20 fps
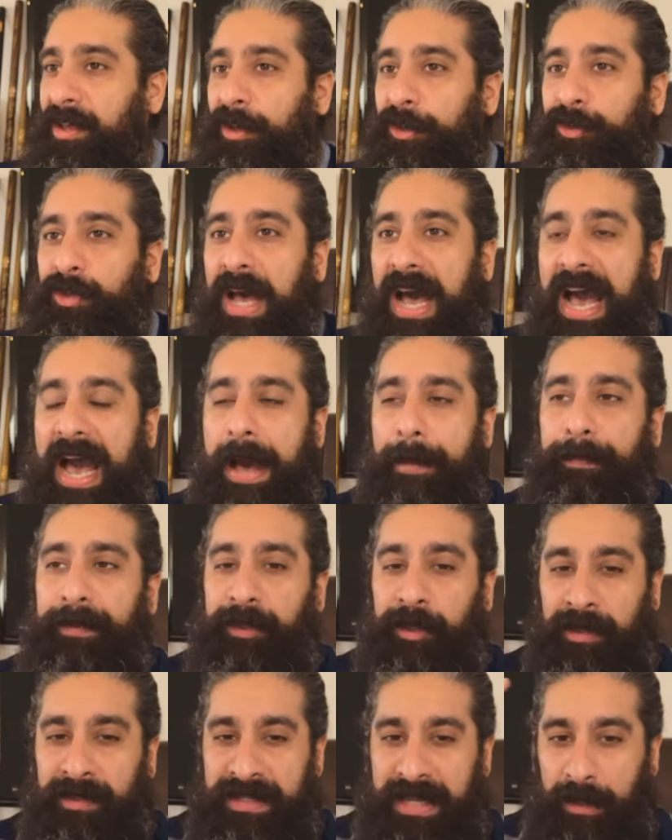So
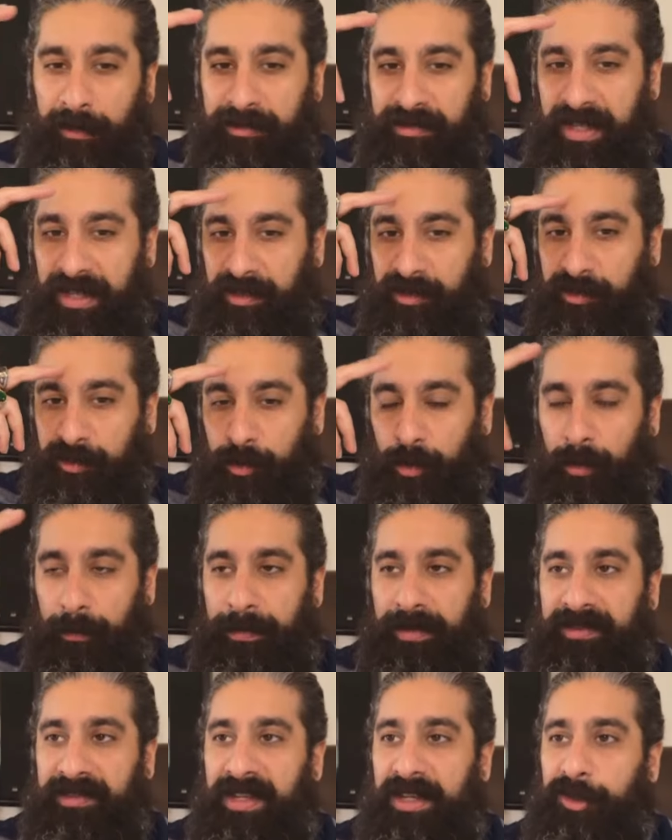Abaddon now takes your
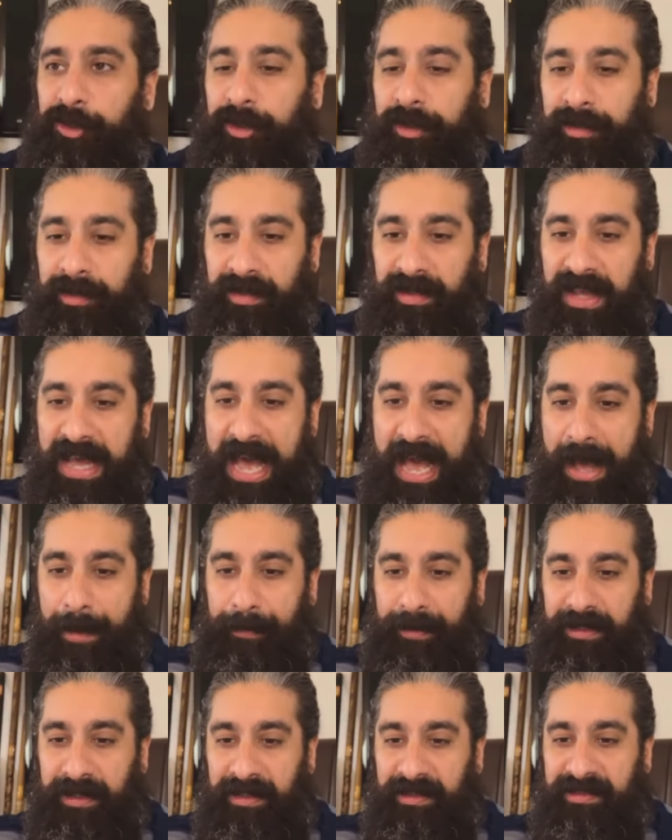possession.
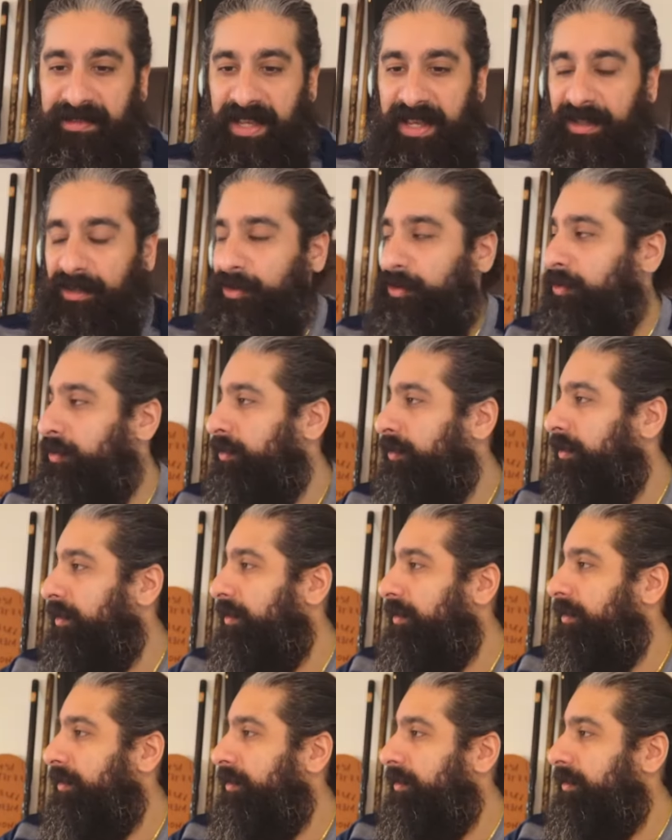Abaddon takes
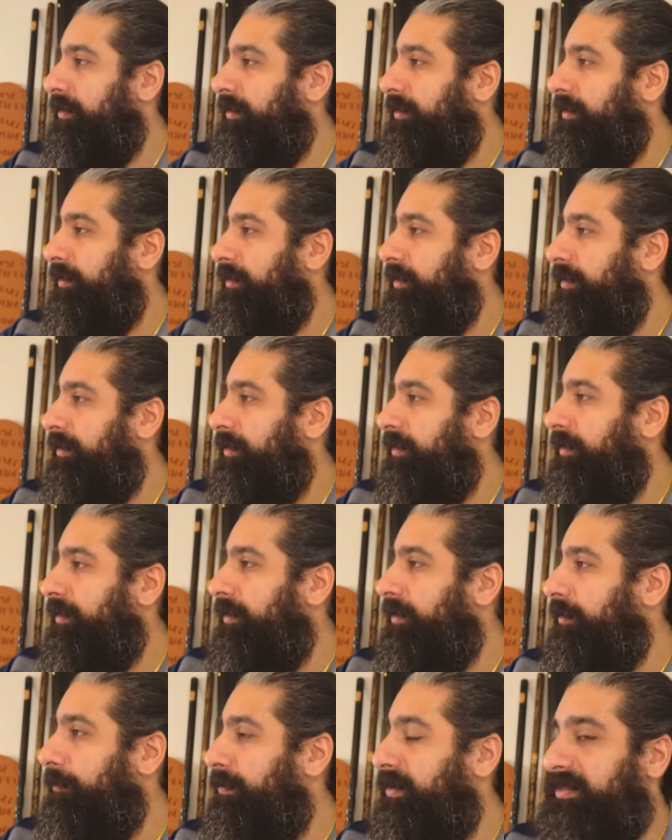
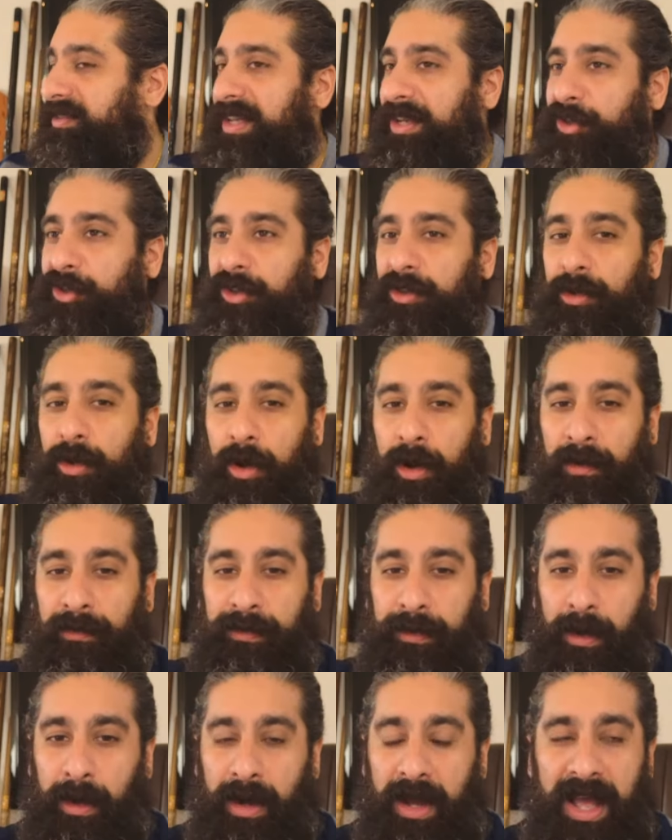possession
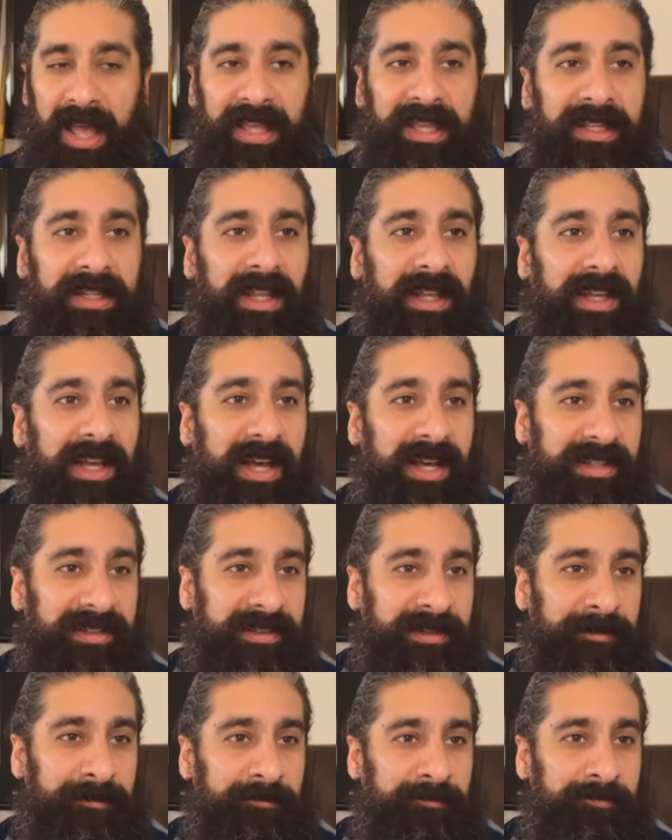of your Ayin
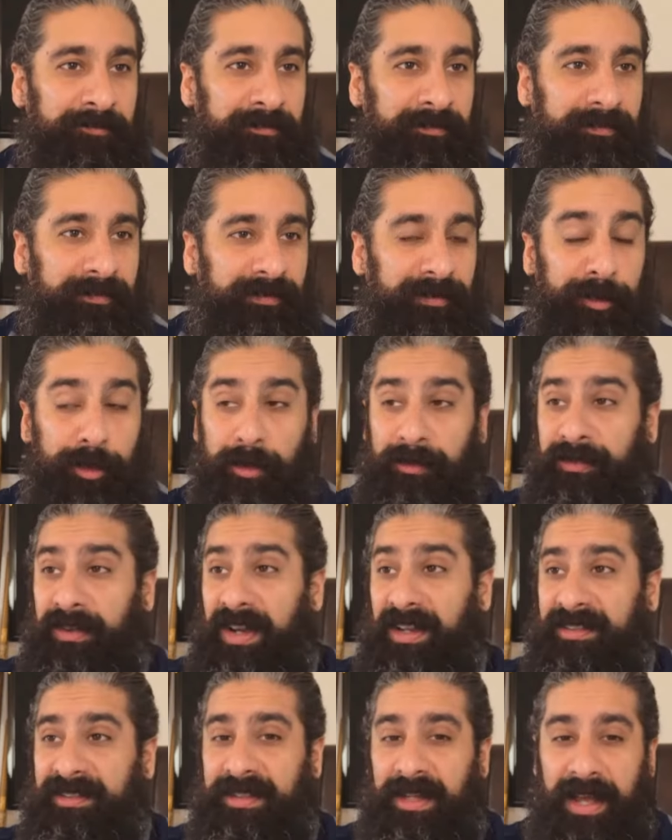Achad, your
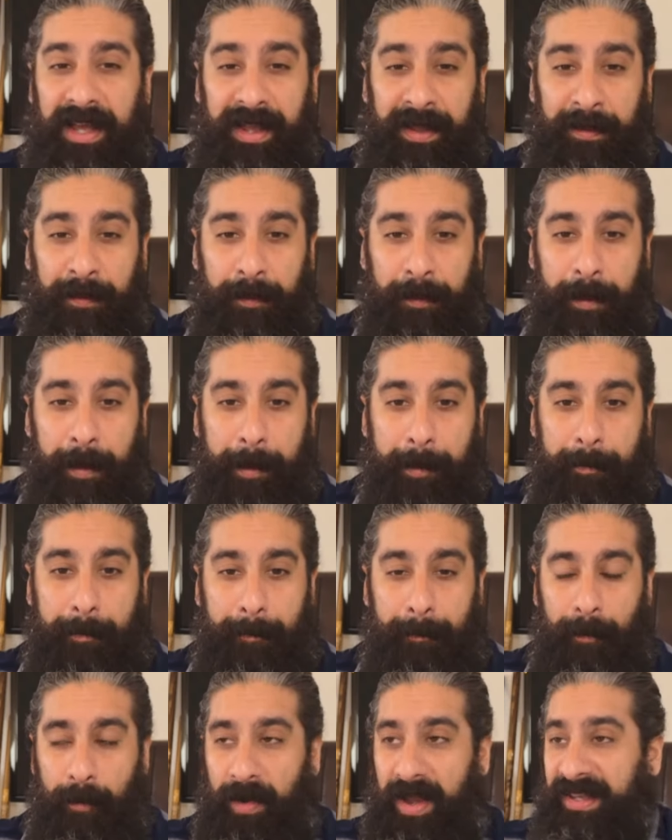first eye,
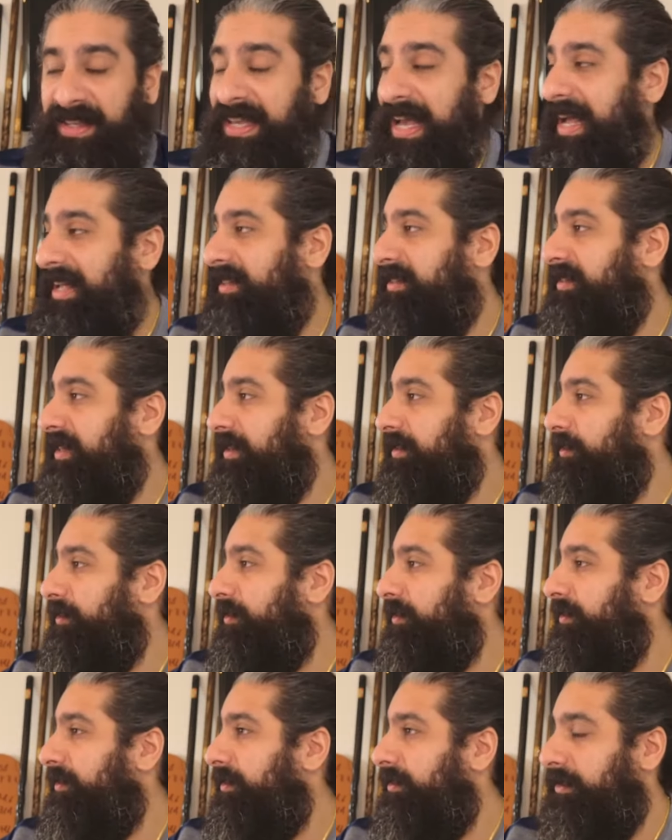where Yah
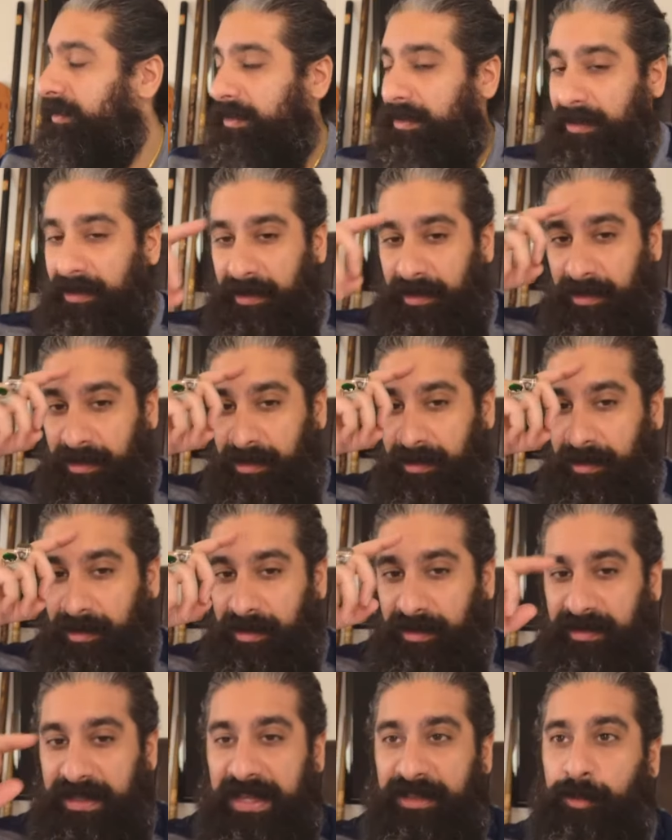sits.
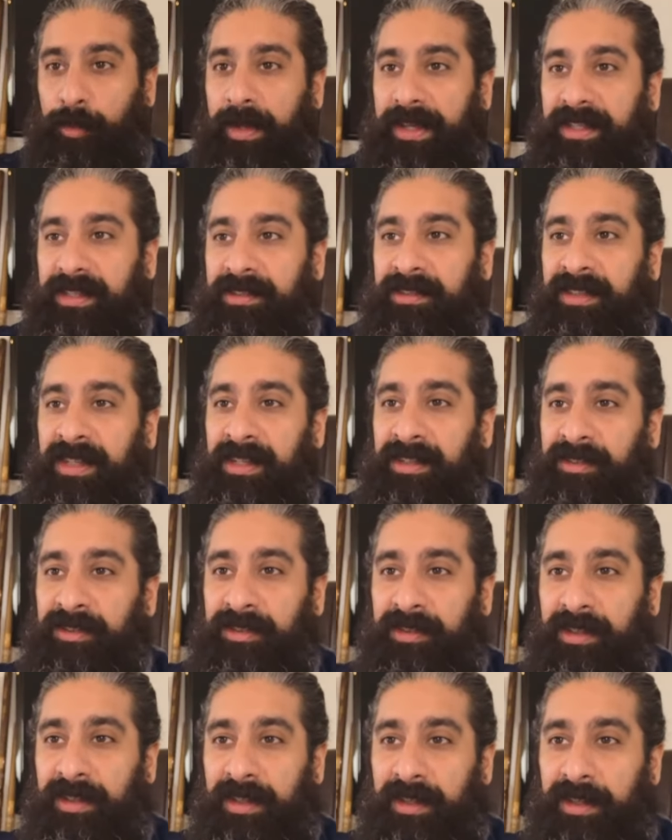That's where he sits.